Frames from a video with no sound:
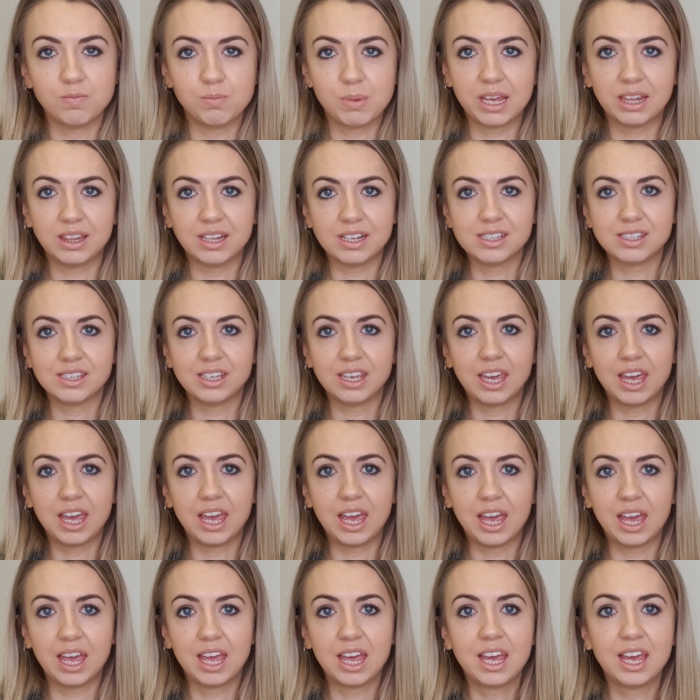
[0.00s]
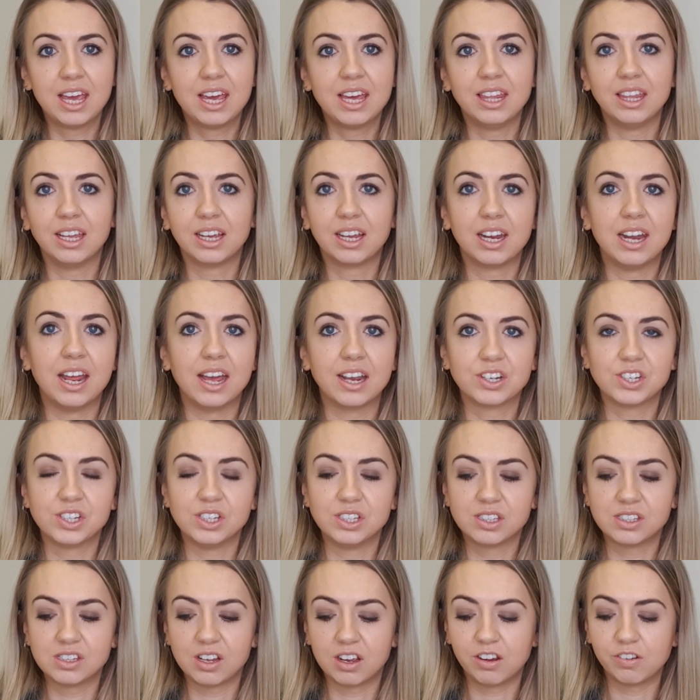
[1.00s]
met this year, the
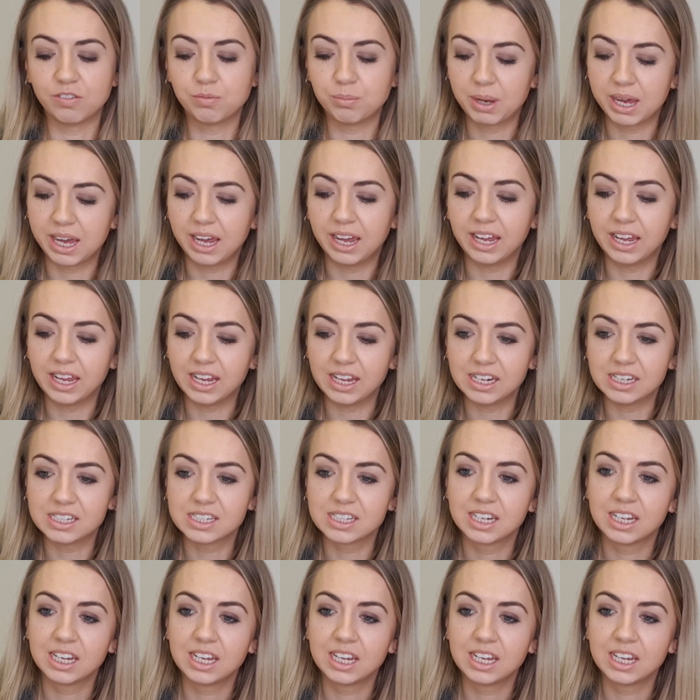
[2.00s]
connections that I've made,